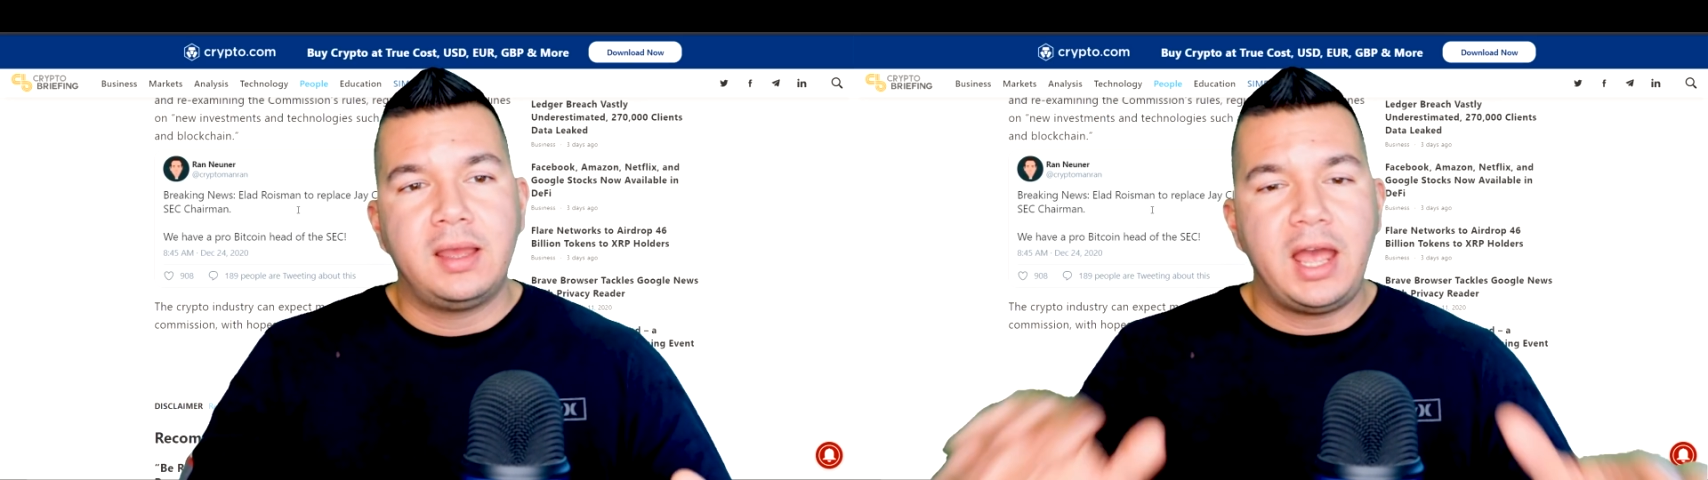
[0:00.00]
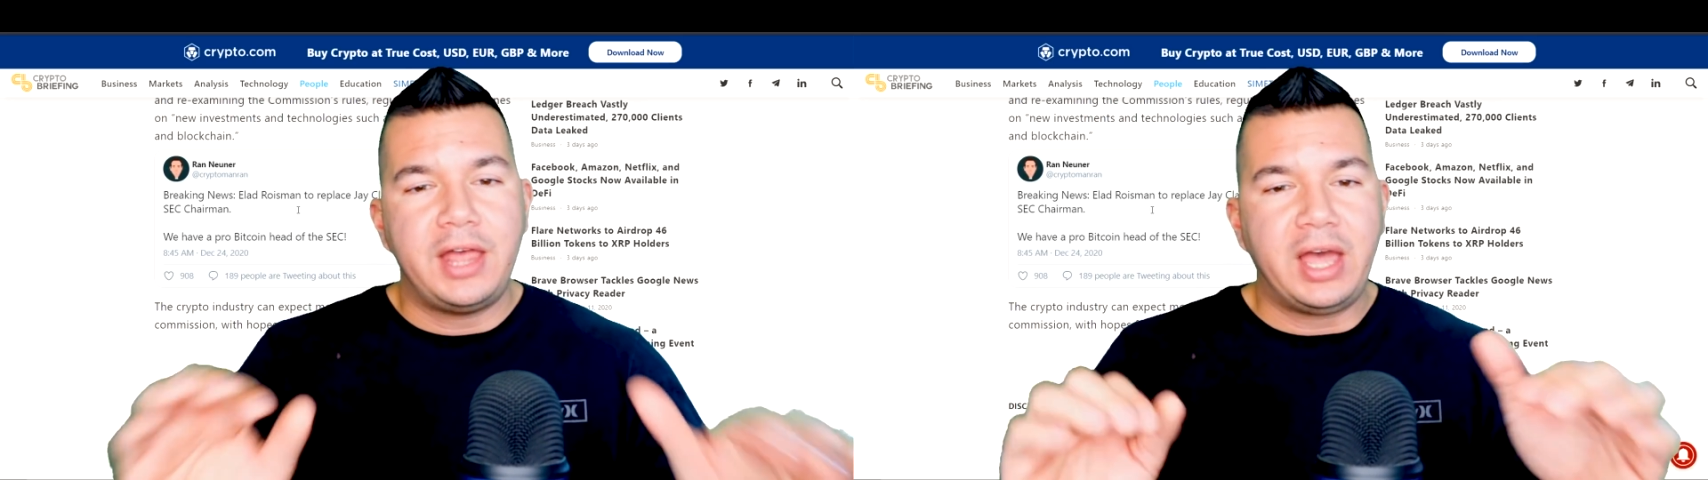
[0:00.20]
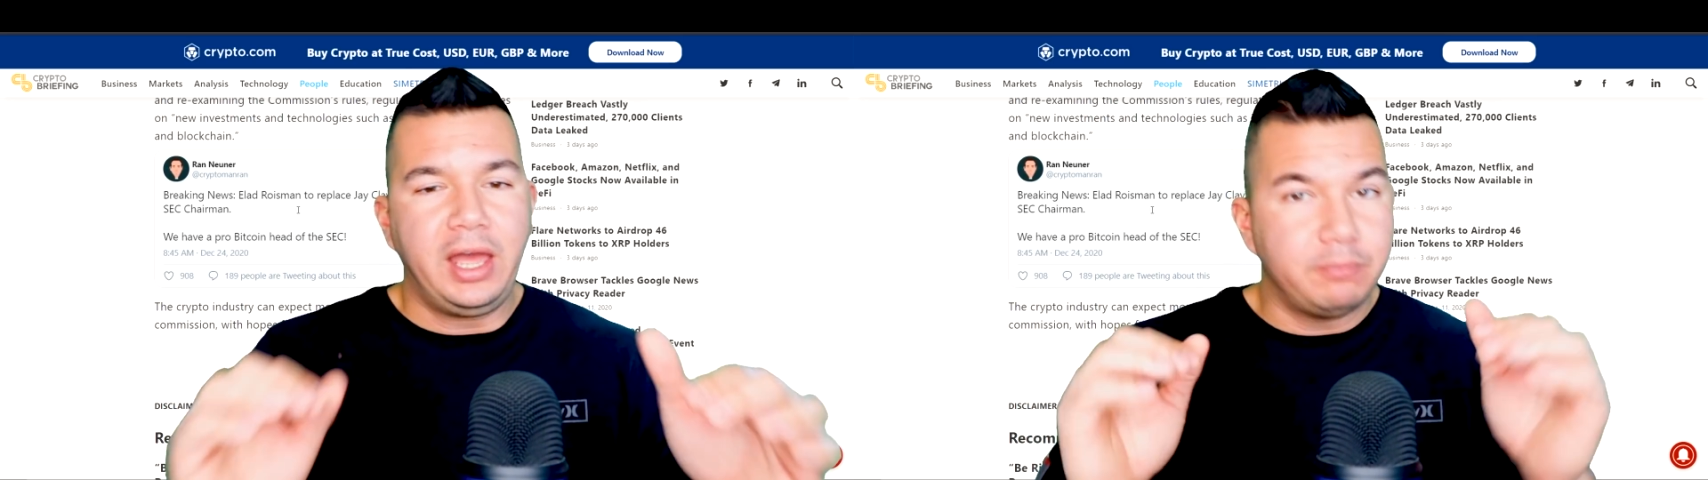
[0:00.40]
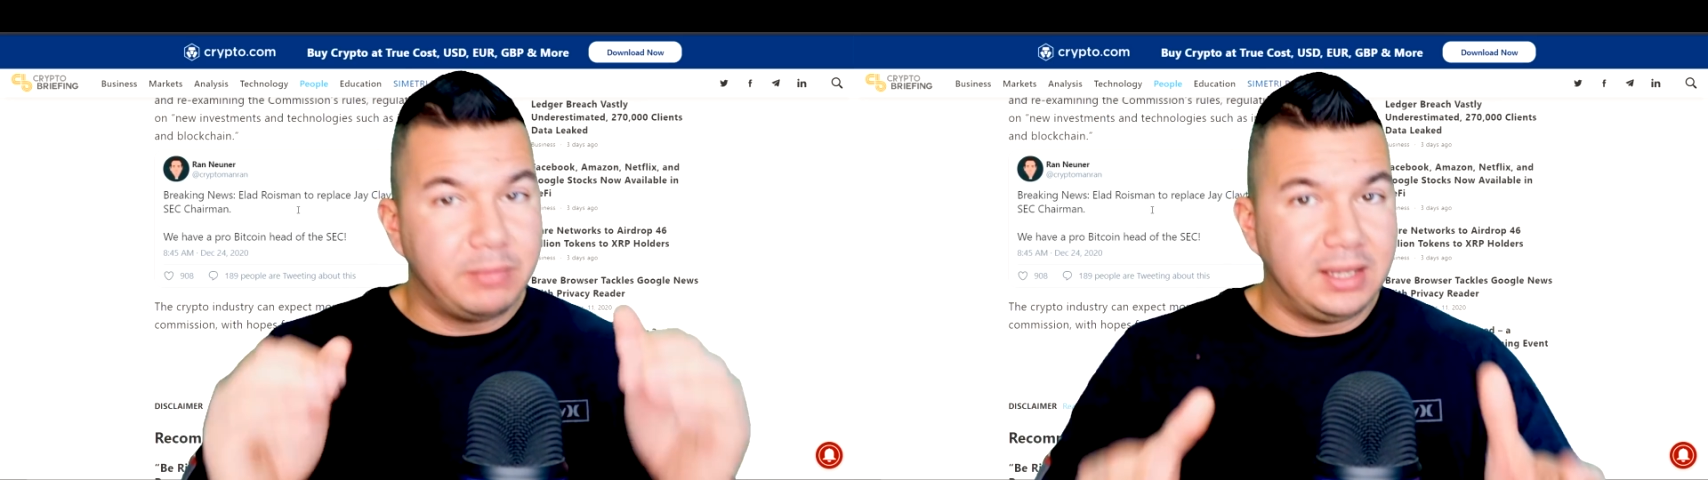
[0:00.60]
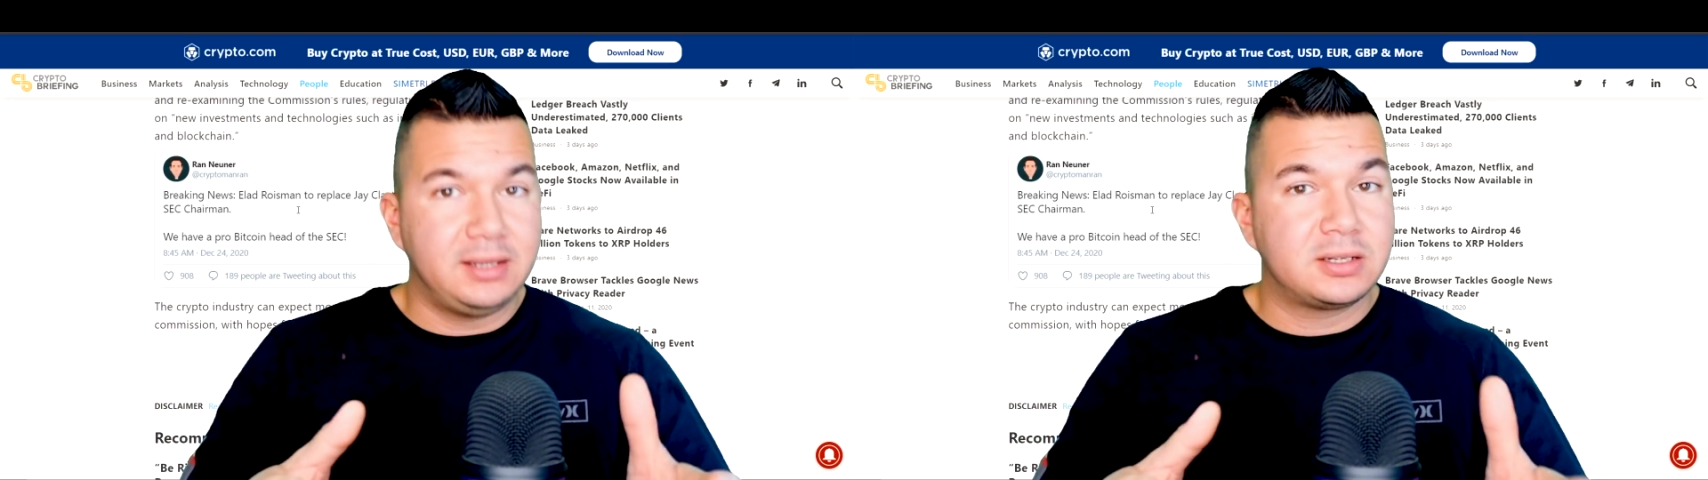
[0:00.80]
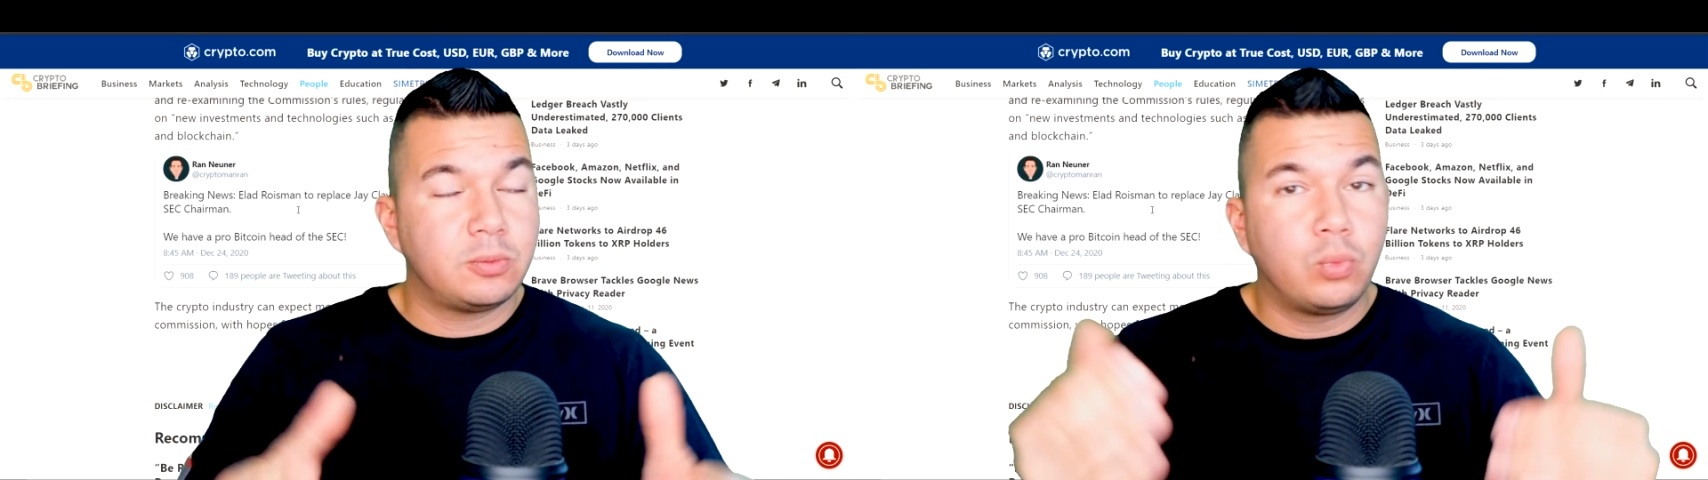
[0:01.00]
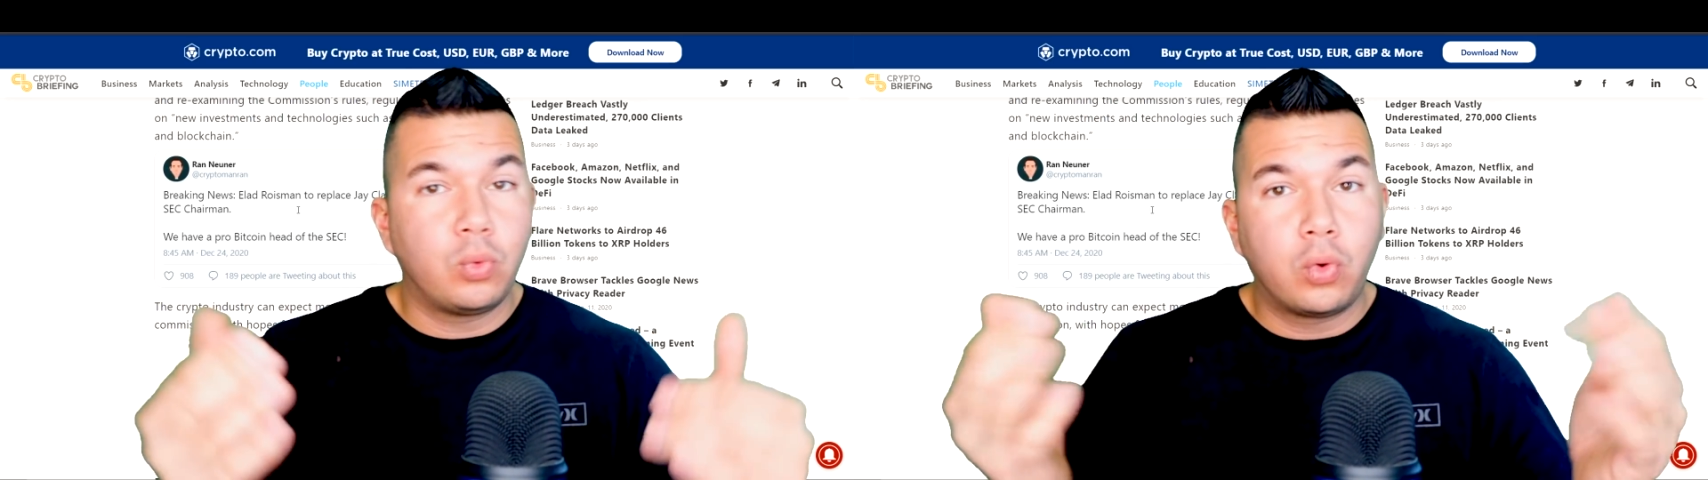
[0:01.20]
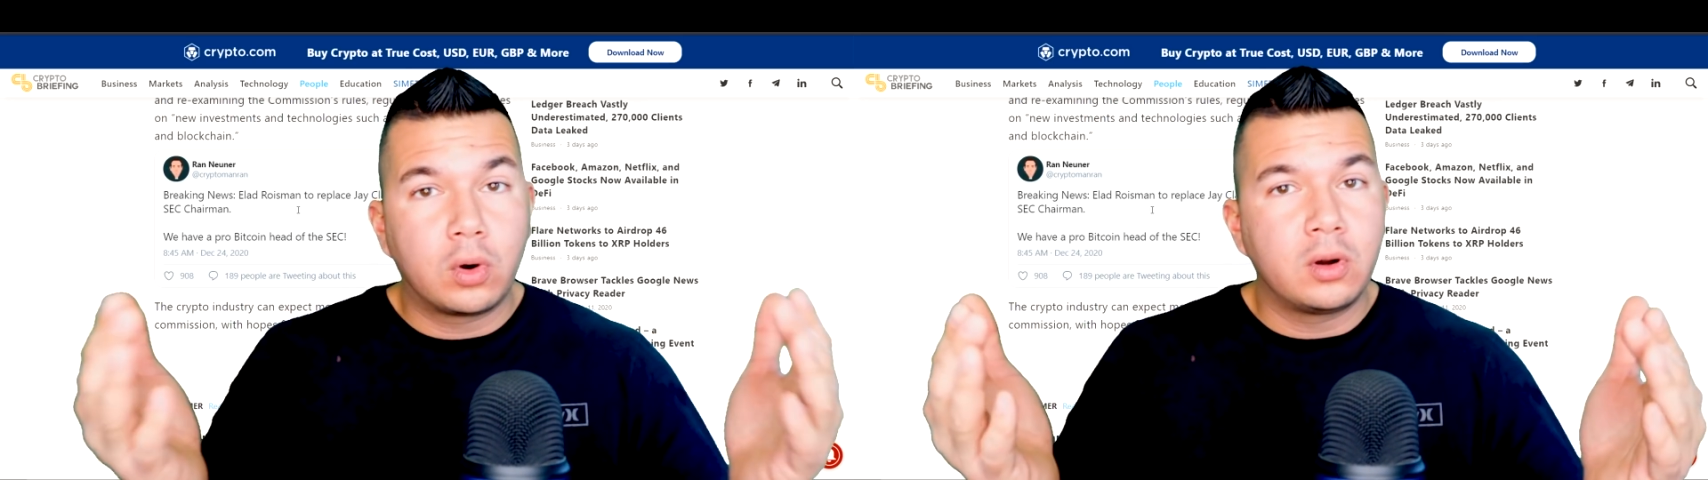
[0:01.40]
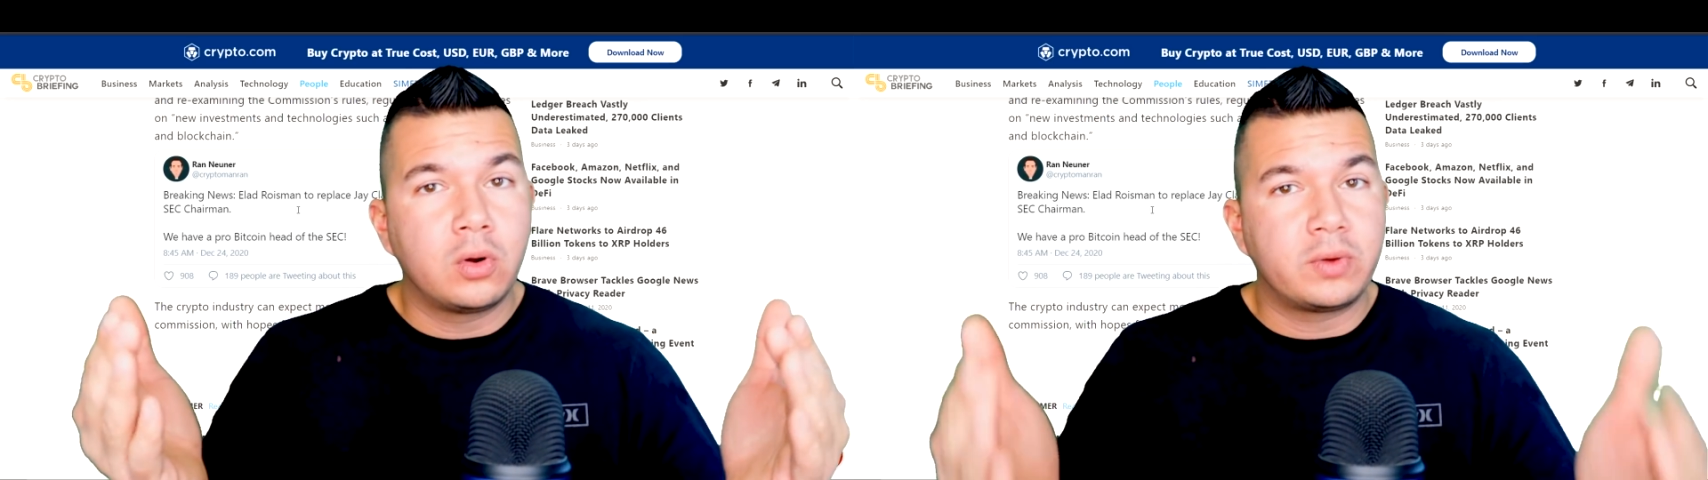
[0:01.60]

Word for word: And that means more